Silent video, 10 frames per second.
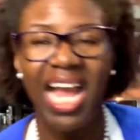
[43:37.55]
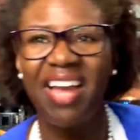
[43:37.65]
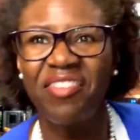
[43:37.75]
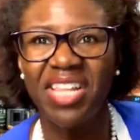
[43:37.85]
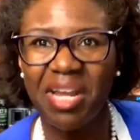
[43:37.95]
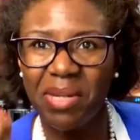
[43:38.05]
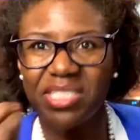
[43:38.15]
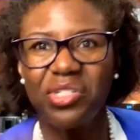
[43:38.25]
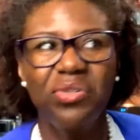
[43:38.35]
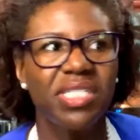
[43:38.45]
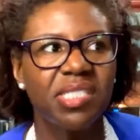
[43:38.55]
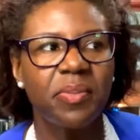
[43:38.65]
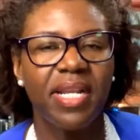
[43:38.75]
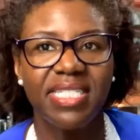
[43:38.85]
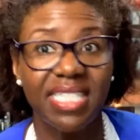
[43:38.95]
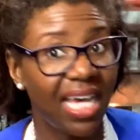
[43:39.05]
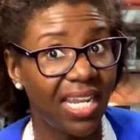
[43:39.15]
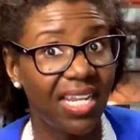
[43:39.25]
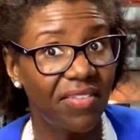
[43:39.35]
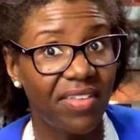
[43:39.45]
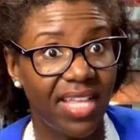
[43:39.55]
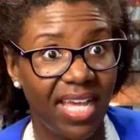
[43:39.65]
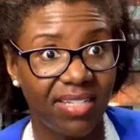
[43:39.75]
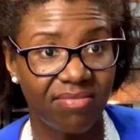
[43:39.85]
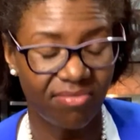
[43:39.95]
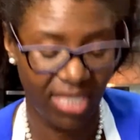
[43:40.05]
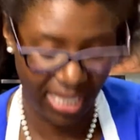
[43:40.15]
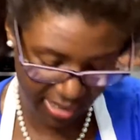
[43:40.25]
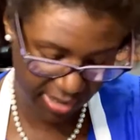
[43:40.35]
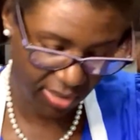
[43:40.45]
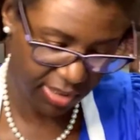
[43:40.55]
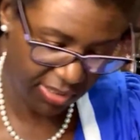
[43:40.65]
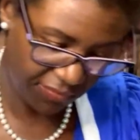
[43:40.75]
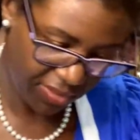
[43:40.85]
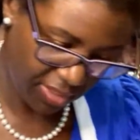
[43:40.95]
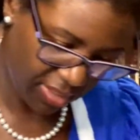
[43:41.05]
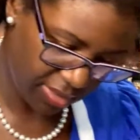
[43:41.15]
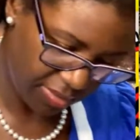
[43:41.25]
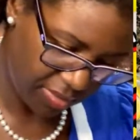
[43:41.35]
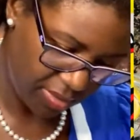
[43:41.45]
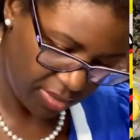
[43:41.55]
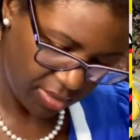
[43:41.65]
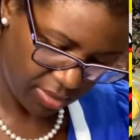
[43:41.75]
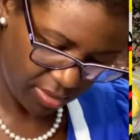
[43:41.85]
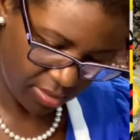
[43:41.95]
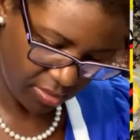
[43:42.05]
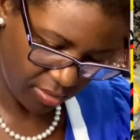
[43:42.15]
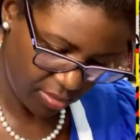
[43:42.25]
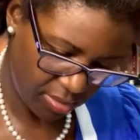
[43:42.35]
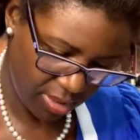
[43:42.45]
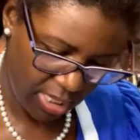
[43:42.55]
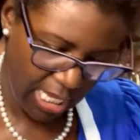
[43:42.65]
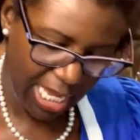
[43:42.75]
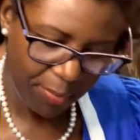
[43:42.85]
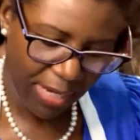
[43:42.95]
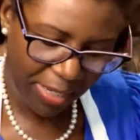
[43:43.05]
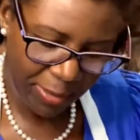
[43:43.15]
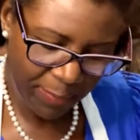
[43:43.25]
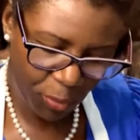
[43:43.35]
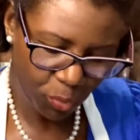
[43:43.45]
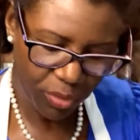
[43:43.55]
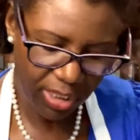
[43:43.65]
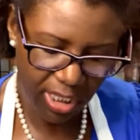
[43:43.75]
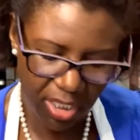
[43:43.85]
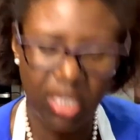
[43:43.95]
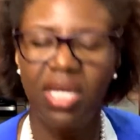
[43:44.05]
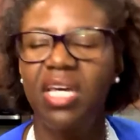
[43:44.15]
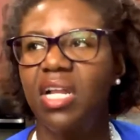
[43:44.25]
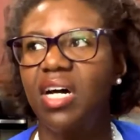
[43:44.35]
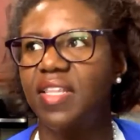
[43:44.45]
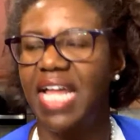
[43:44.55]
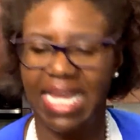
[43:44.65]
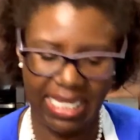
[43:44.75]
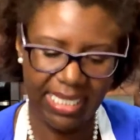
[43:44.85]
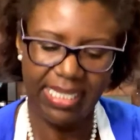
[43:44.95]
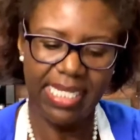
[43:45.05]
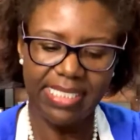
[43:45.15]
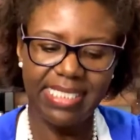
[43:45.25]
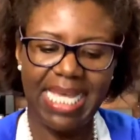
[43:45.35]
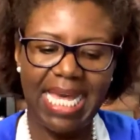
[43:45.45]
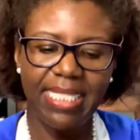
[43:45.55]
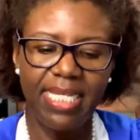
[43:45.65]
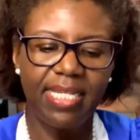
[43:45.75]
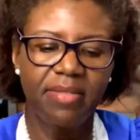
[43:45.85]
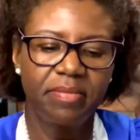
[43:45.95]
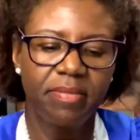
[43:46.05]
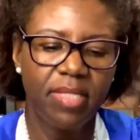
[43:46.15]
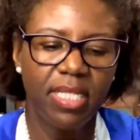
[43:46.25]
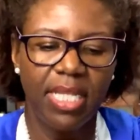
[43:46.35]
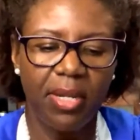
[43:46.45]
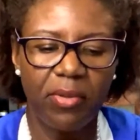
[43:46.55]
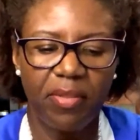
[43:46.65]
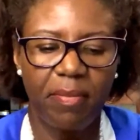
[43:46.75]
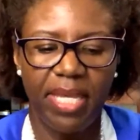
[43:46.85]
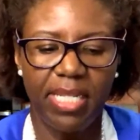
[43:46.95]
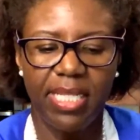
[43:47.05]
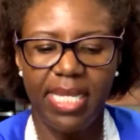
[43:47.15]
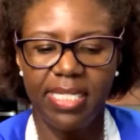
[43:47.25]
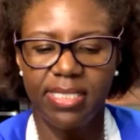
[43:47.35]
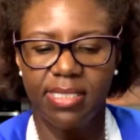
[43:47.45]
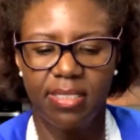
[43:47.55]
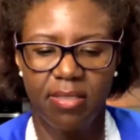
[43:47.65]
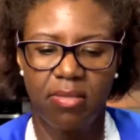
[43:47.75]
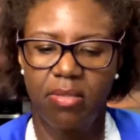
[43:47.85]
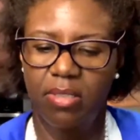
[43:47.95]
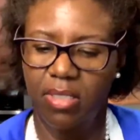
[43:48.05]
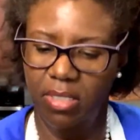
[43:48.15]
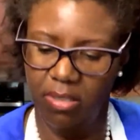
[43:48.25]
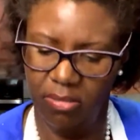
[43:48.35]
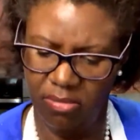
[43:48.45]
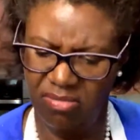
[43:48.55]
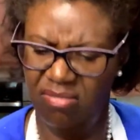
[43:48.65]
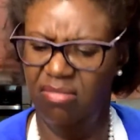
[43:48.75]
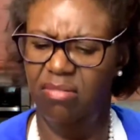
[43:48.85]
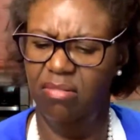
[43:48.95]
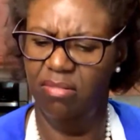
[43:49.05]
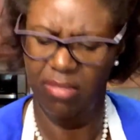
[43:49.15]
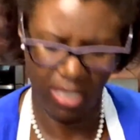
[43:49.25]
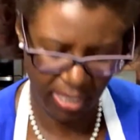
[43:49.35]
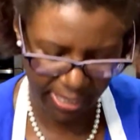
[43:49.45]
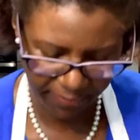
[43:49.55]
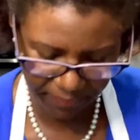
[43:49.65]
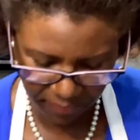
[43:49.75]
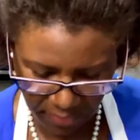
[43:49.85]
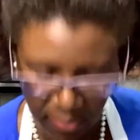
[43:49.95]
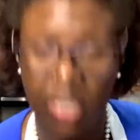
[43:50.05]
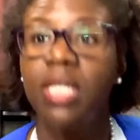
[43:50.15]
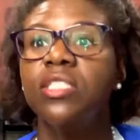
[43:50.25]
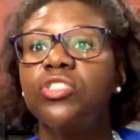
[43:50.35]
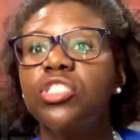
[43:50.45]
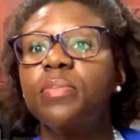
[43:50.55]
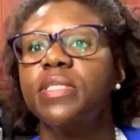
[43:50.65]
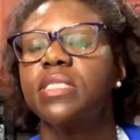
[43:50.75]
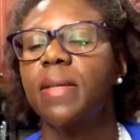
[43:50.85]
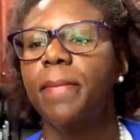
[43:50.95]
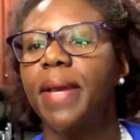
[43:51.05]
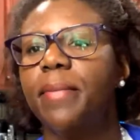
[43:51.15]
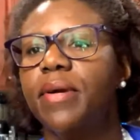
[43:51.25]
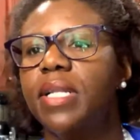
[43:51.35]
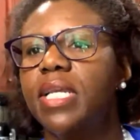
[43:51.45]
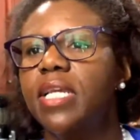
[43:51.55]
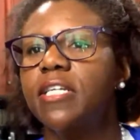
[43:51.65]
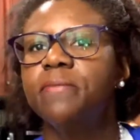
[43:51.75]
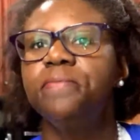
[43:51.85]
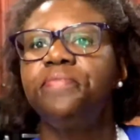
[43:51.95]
I feel like my tuna spread has got enough of that like salty vinegar. It'd probably be really good on like a salad, like with a bed of lettuce. All right, so just put some pepper on here.